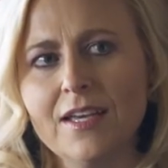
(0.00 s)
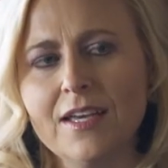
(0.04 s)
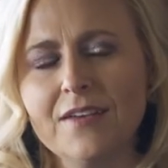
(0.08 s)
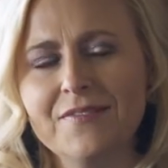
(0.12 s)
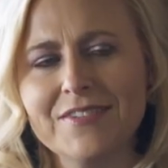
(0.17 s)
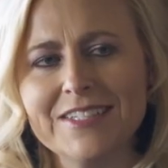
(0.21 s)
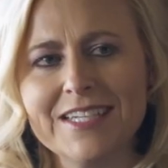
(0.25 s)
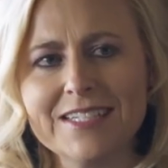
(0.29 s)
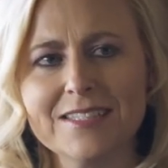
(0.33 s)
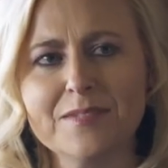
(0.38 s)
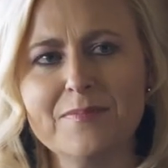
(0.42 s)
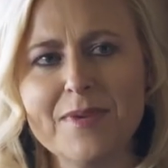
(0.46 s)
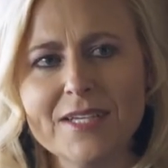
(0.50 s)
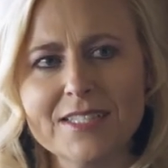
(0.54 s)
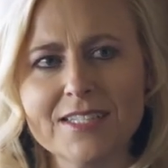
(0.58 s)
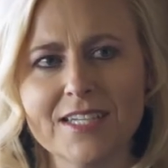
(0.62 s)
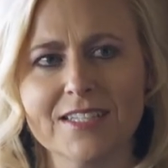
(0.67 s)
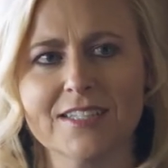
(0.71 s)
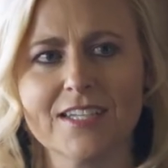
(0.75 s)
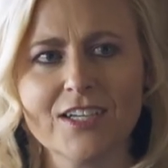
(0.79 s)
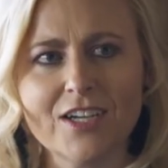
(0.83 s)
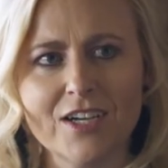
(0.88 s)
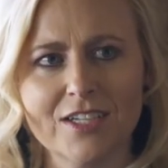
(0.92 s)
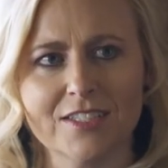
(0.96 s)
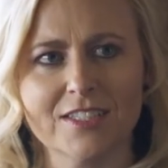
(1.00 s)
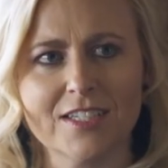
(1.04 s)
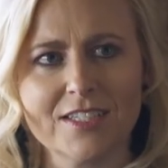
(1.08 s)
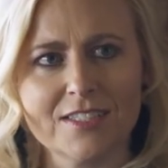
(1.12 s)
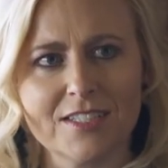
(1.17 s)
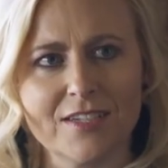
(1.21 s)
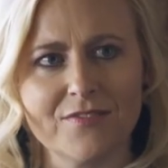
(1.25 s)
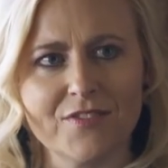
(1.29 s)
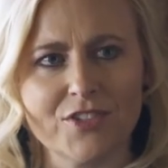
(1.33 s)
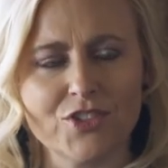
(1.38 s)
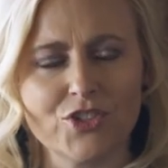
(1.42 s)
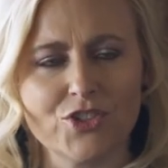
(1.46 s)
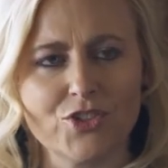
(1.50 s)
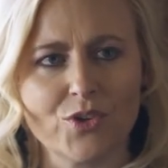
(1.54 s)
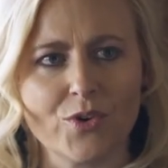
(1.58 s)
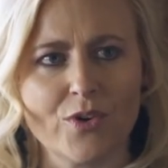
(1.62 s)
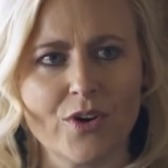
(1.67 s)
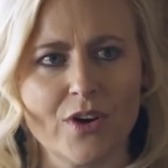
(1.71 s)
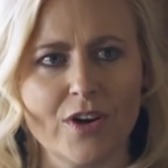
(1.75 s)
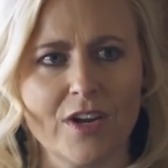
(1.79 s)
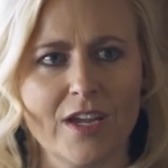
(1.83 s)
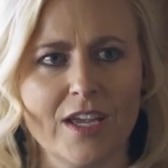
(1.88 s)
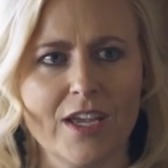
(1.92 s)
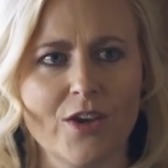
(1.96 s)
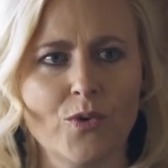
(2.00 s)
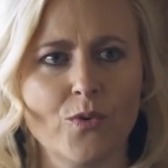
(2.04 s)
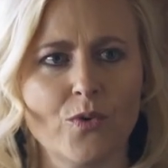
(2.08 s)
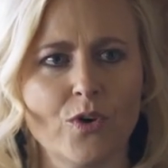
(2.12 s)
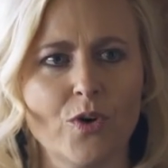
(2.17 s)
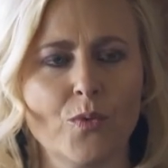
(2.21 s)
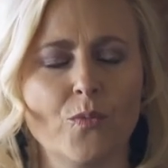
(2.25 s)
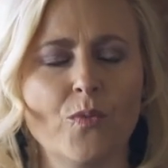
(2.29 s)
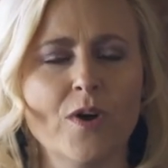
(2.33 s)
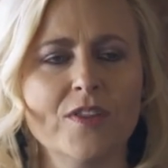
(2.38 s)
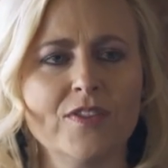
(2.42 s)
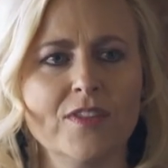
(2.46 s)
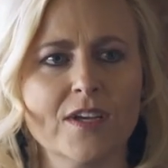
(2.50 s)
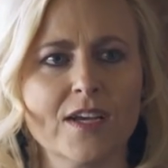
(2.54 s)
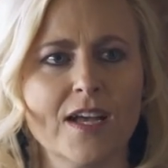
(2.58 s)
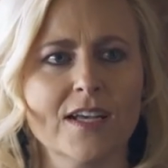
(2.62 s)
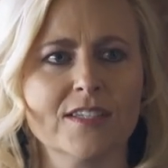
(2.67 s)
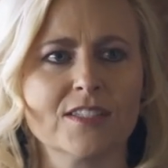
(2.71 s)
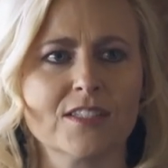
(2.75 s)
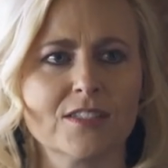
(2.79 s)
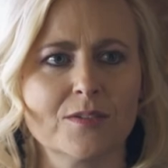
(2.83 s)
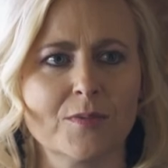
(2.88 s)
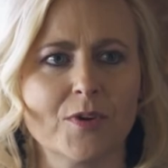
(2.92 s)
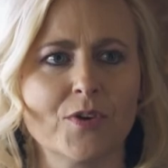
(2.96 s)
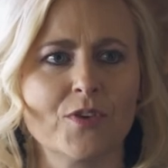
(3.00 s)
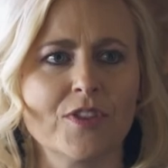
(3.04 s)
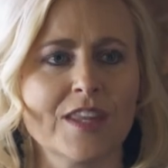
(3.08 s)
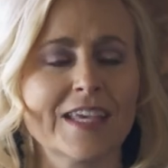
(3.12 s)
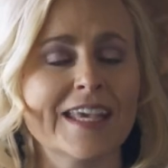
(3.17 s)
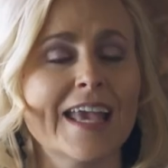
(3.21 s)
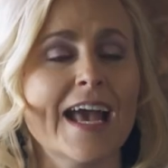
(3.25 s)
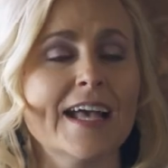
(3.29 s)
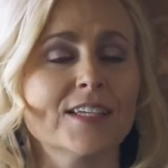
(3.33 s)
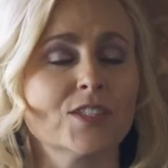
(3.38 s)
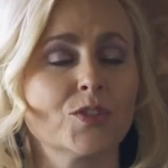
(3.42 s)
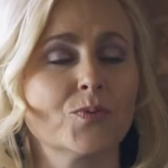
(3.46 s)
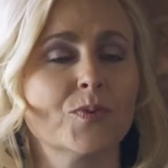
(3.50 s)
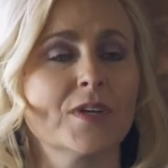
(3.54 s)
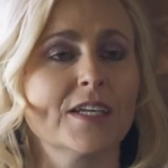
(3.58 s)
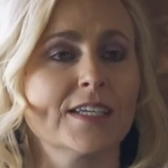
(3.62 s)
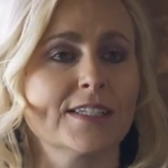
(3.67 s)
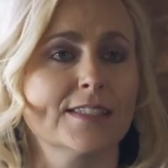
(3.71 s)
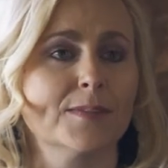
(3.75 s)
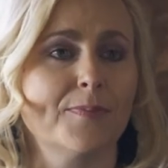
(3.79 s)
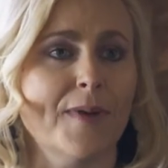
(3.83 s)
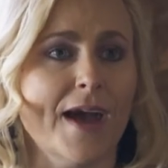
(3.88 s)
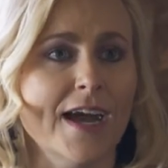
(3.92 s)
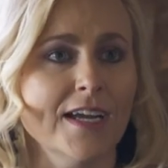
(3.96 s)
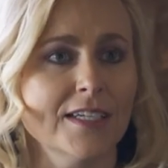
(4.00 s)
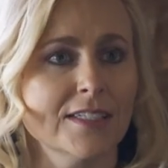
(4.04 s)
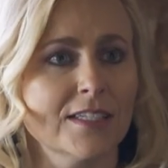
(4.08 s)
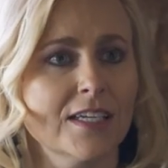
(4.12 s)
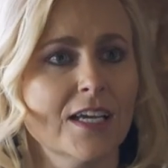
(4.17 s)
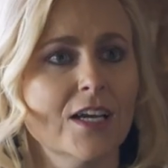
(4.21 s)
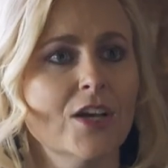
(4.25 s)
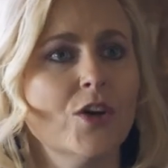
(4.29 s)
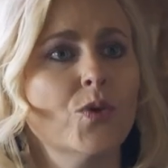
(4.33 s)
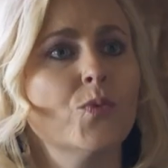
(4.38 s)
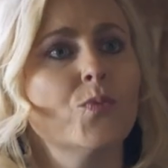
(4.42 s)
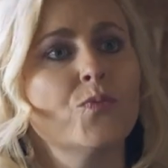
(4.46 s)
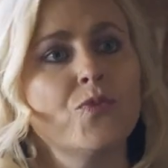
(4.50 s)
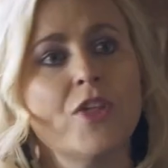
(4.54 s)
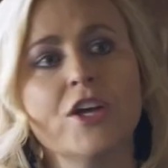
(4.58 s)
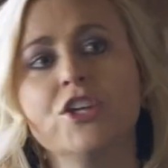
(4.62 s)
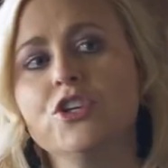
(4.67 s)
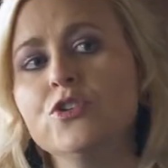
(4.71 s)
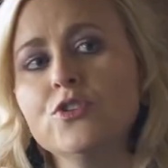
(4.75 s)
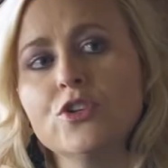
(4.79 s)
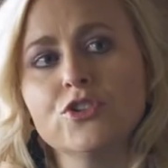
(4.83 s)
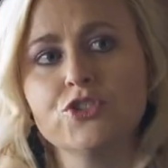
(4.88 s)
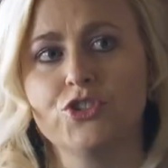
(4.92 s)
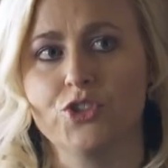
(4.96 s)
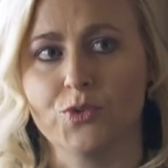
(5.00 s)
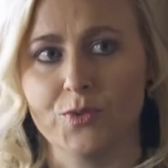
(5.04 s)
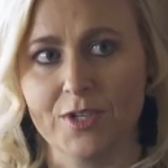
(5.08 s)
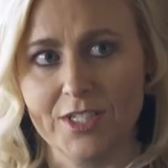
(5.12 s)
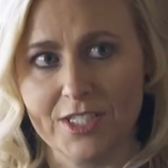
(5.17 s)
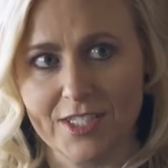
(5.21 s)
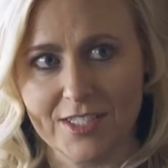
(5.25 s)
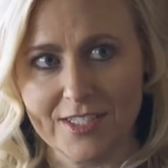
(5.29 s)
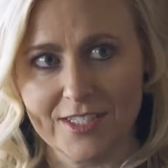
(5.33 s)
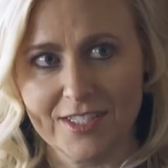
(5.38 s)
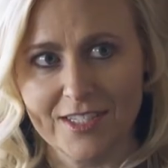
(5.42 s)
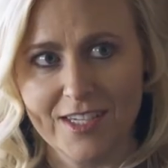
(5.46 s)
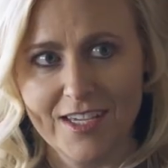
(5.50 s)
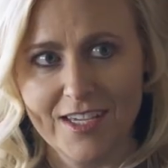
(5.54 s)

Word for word: if it doesn't make sense in context of the story or what the customer or the guest would expect, then you don't do it.